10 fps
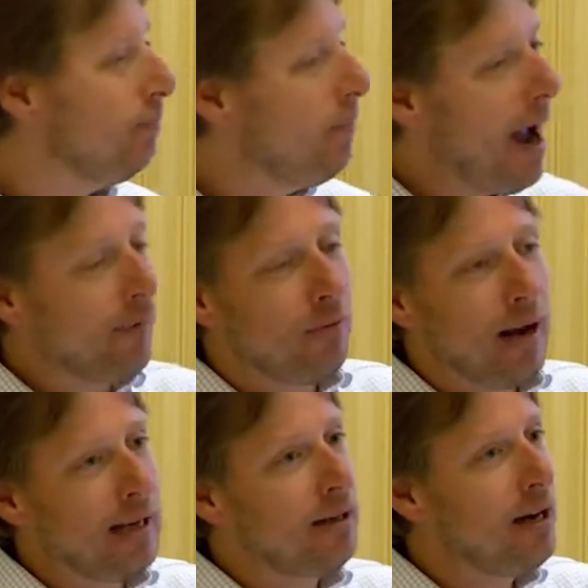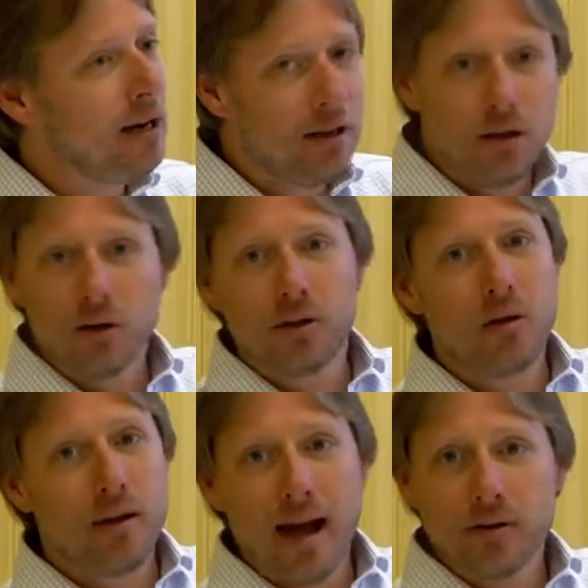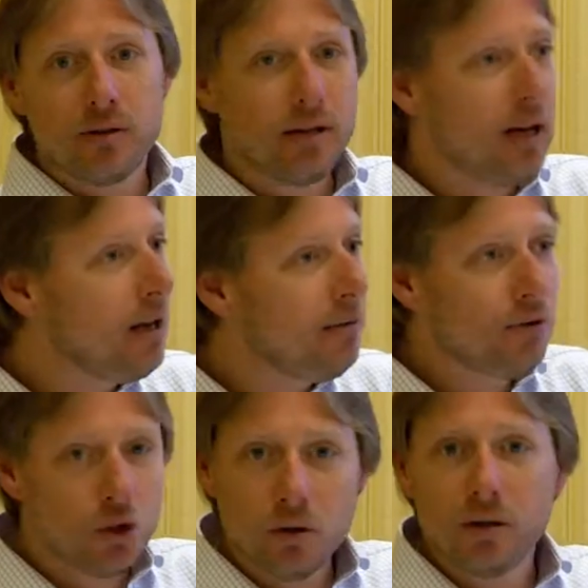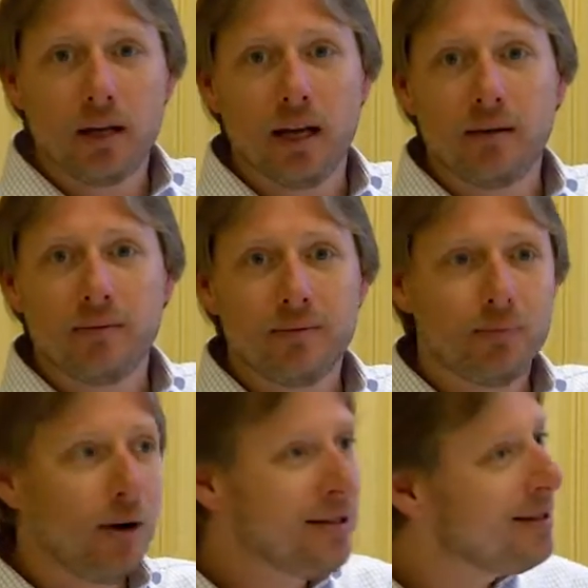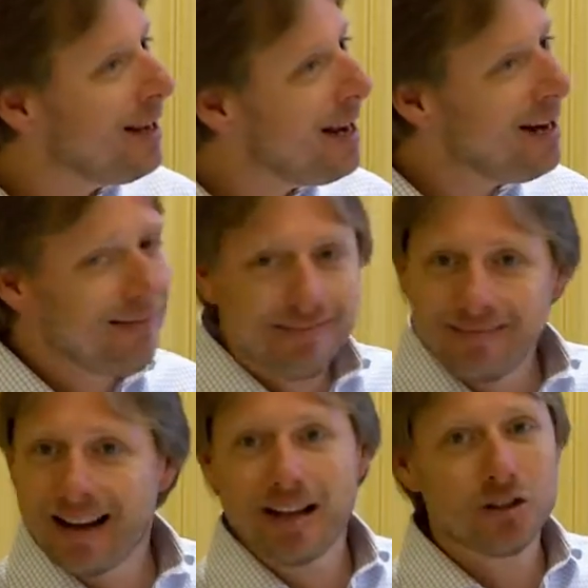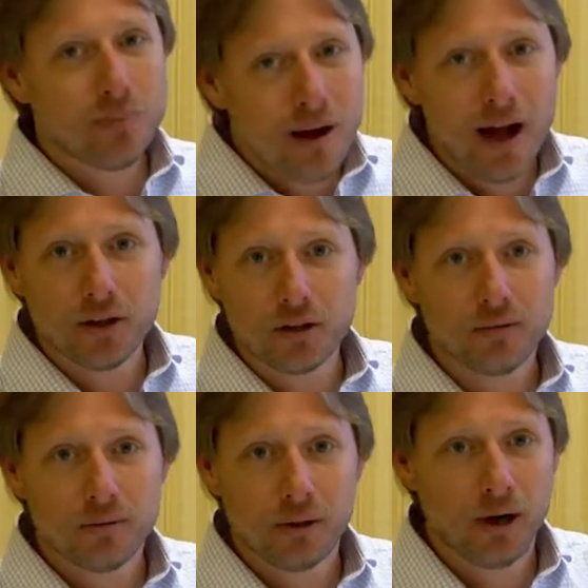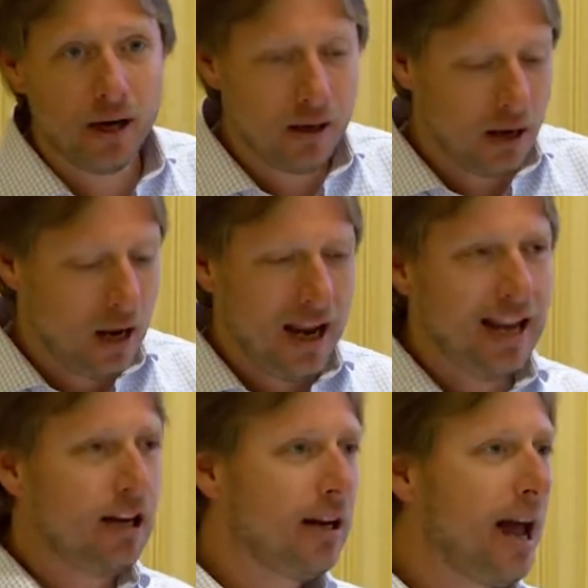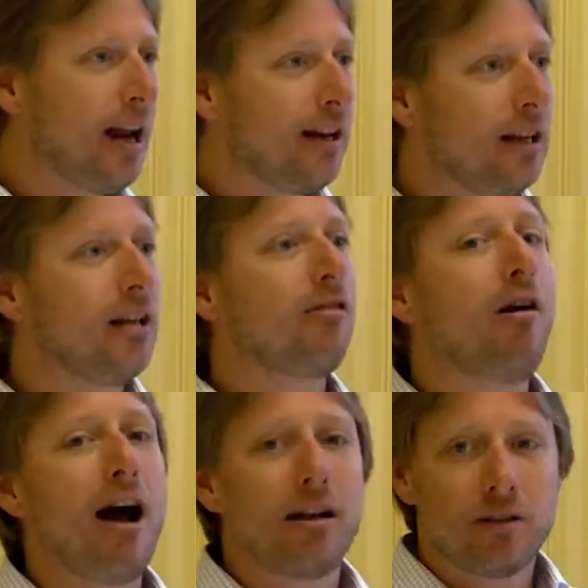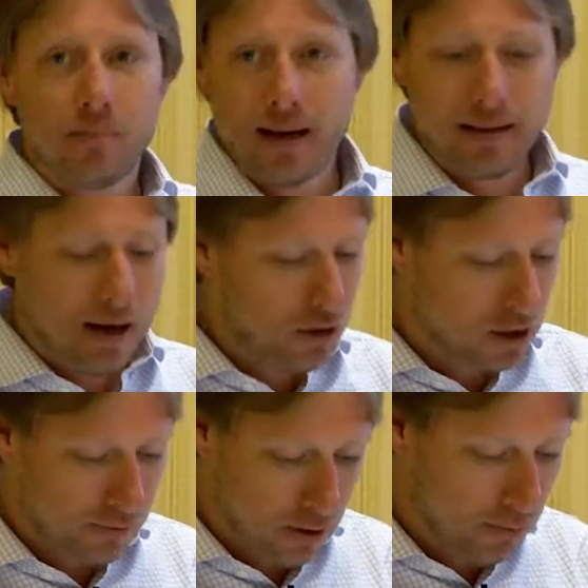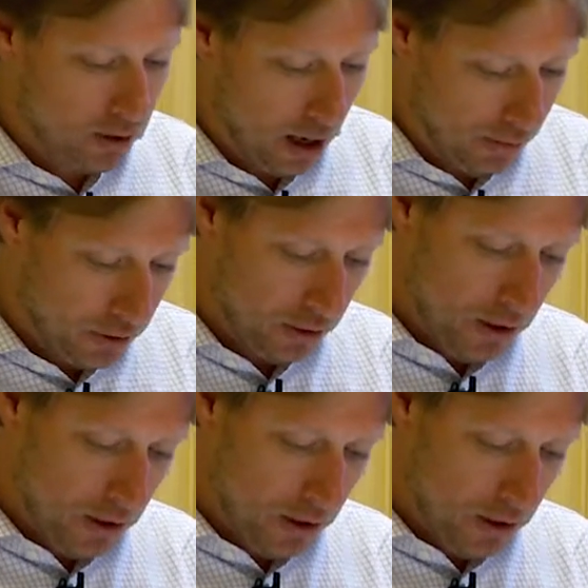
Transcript: Back from 1980 to the year 2010, sure it did. Present day, not so much, all right? And you kind of get the client to make that decision for themselves.